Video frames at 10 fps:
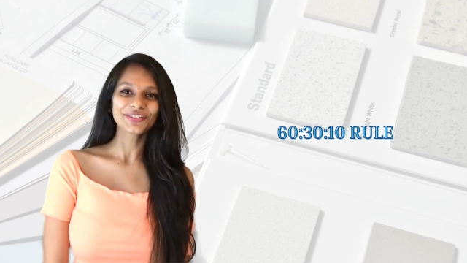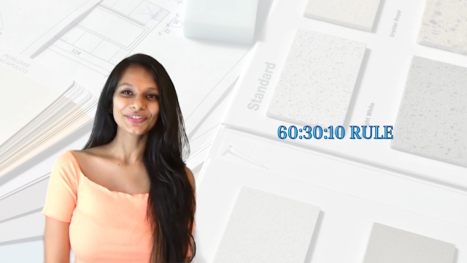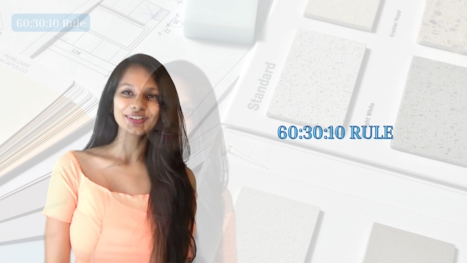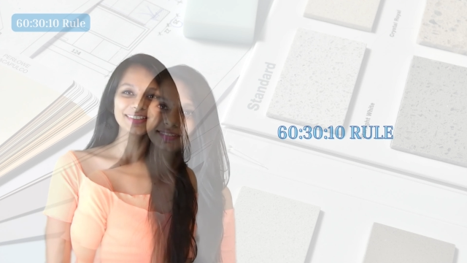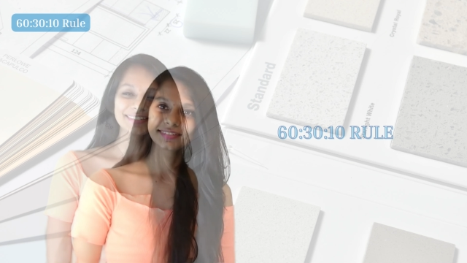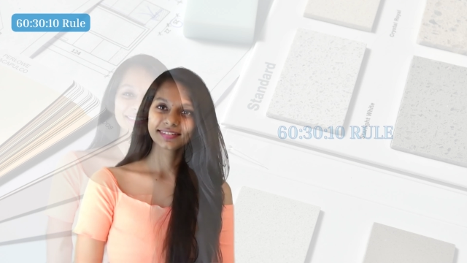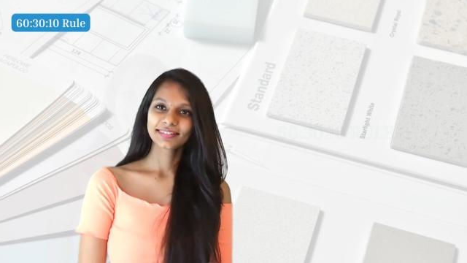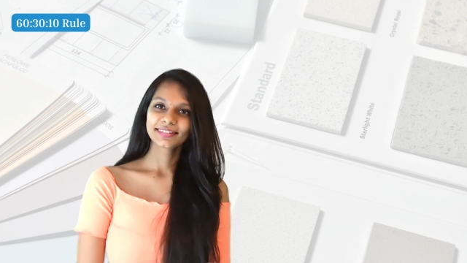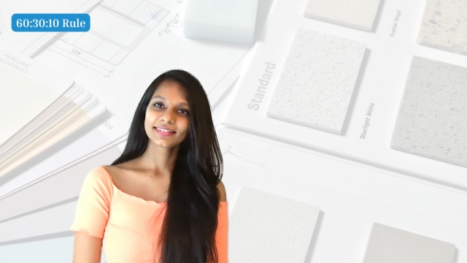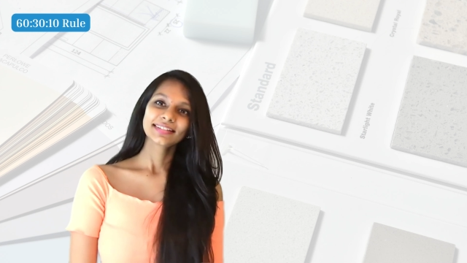rule.
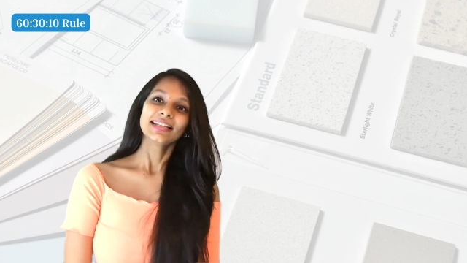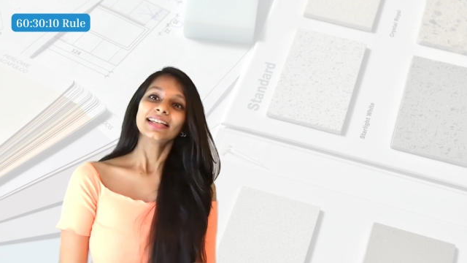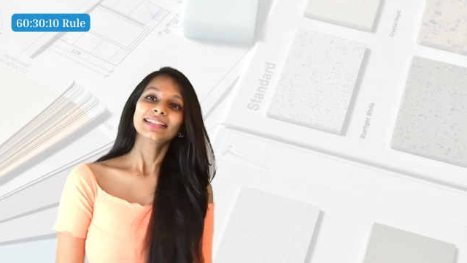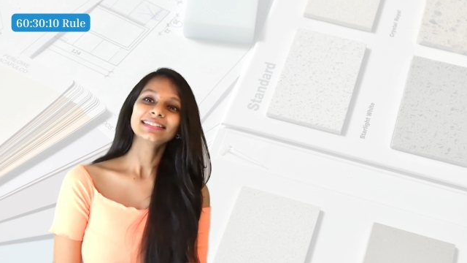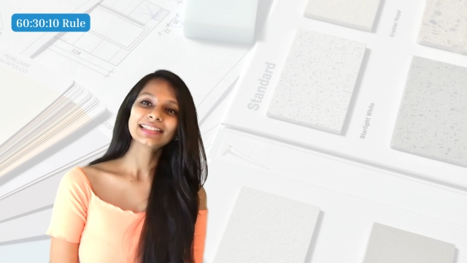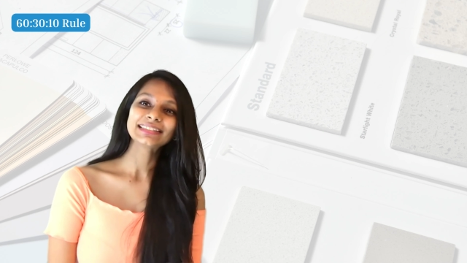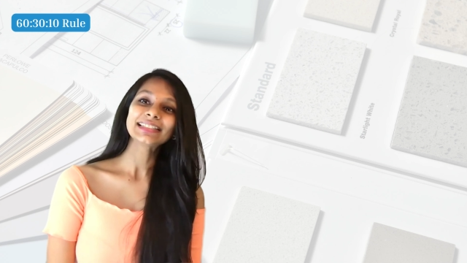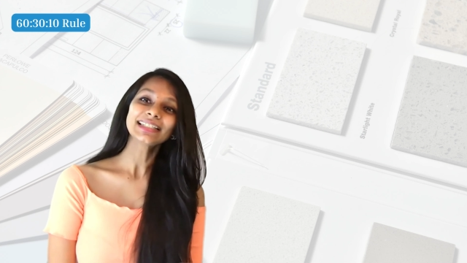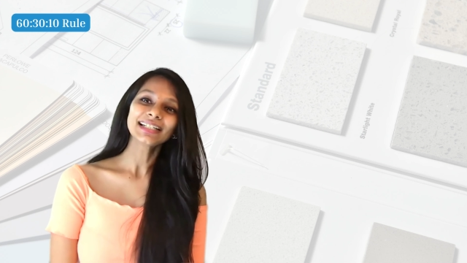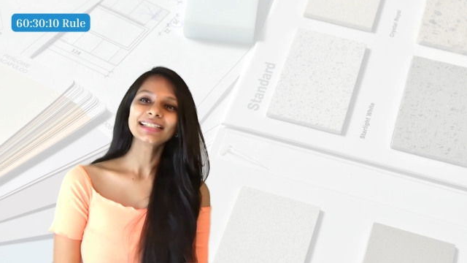The
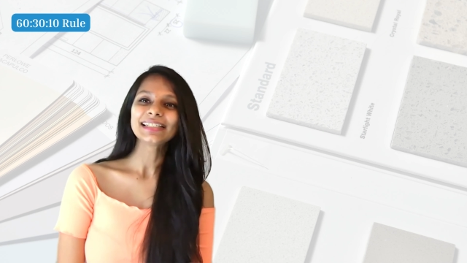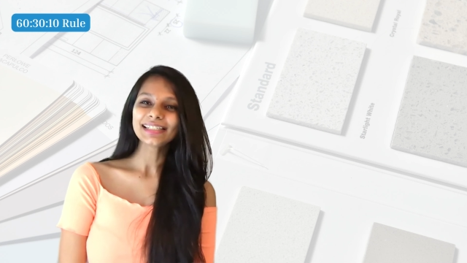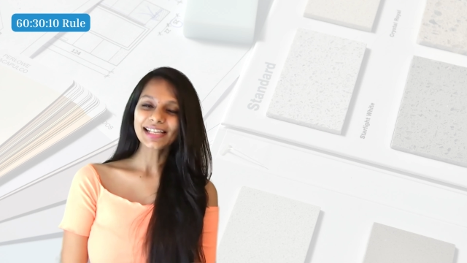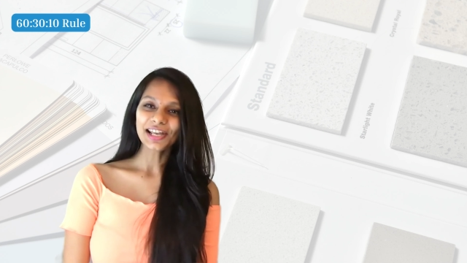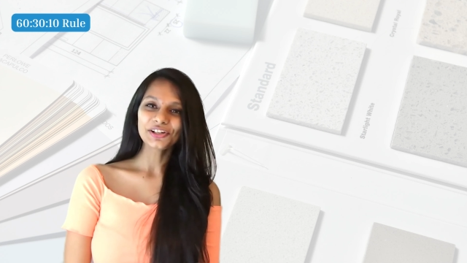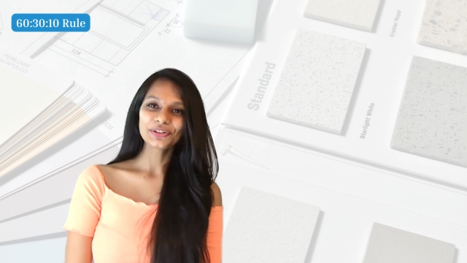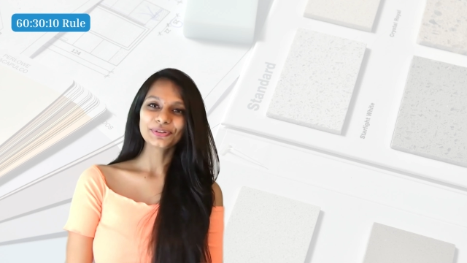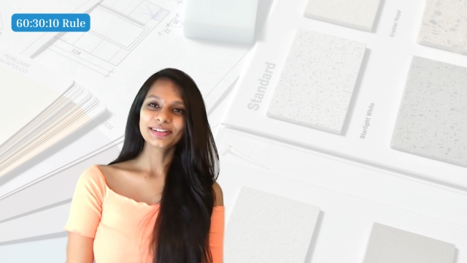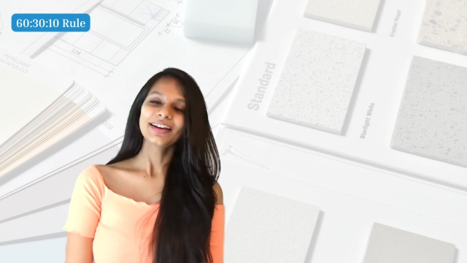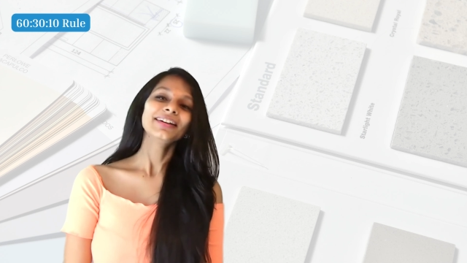60-30-10
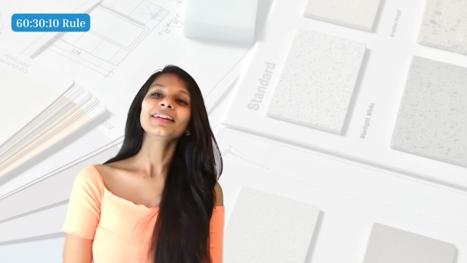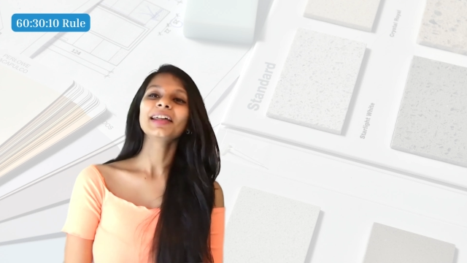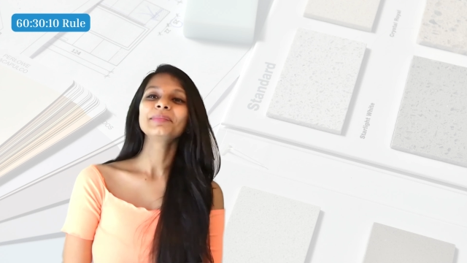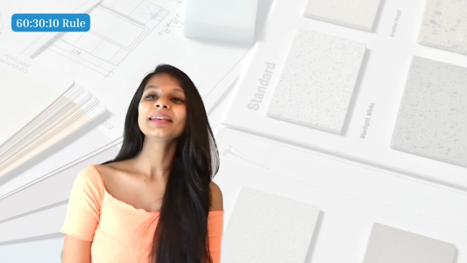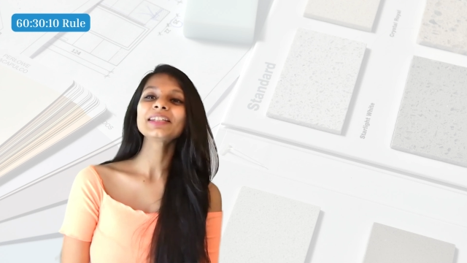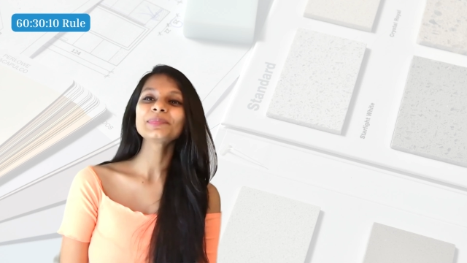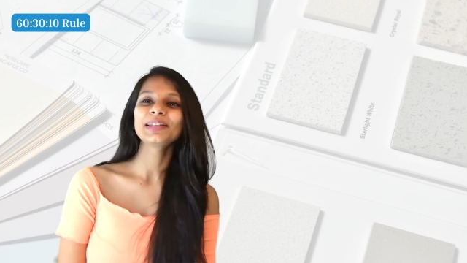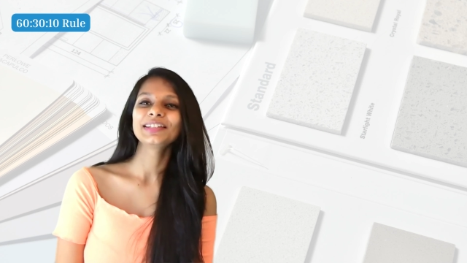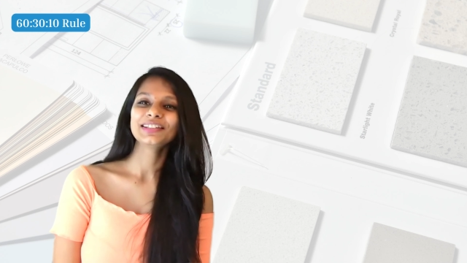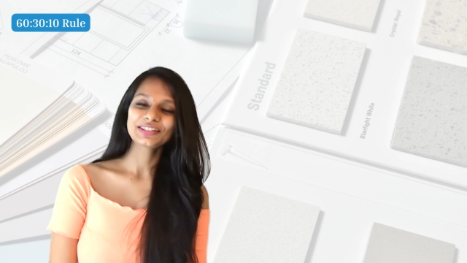rule. Now let me
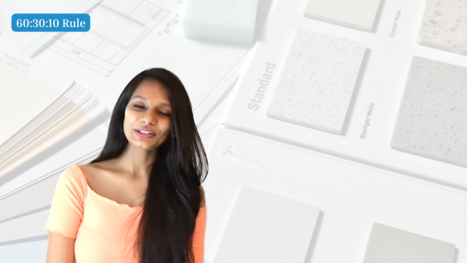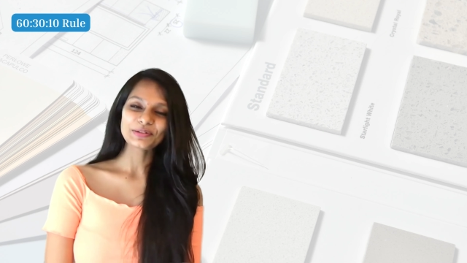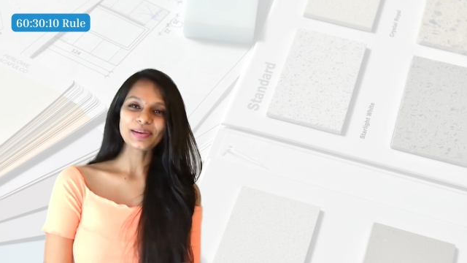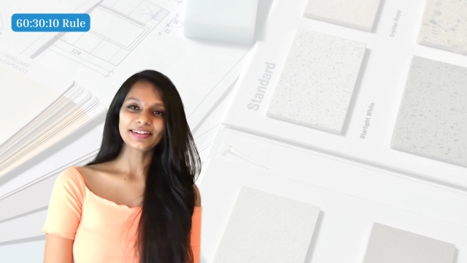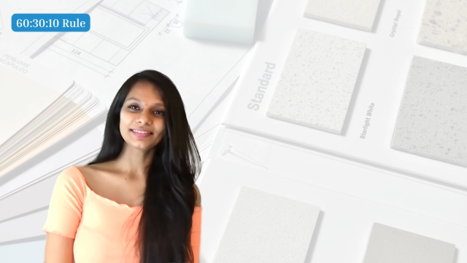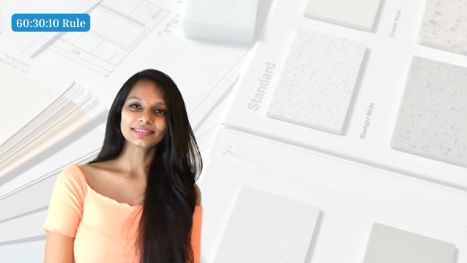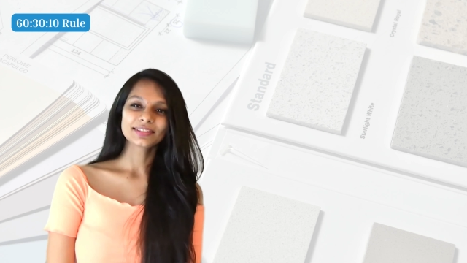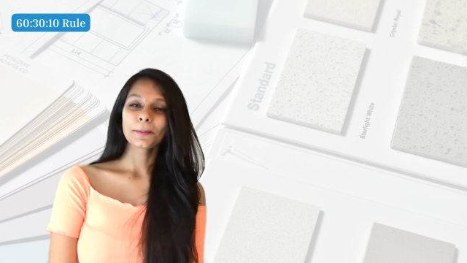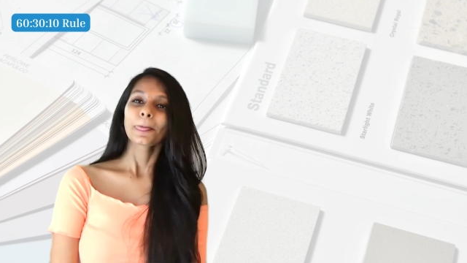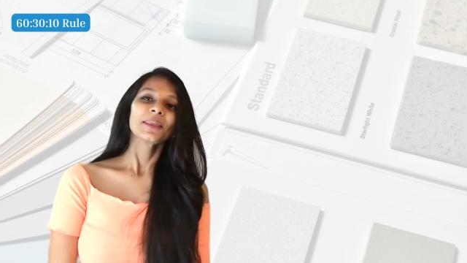explain this to you better.
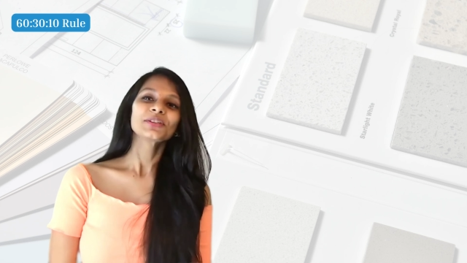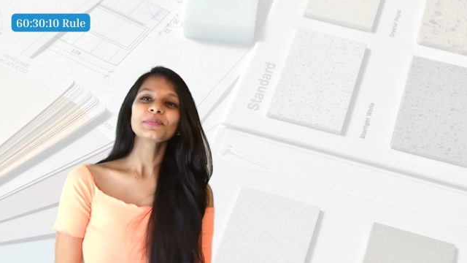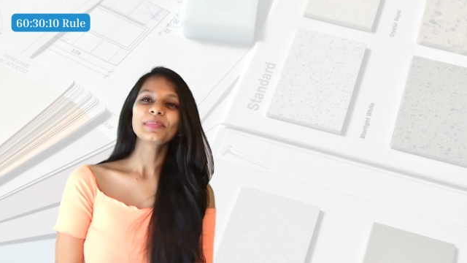So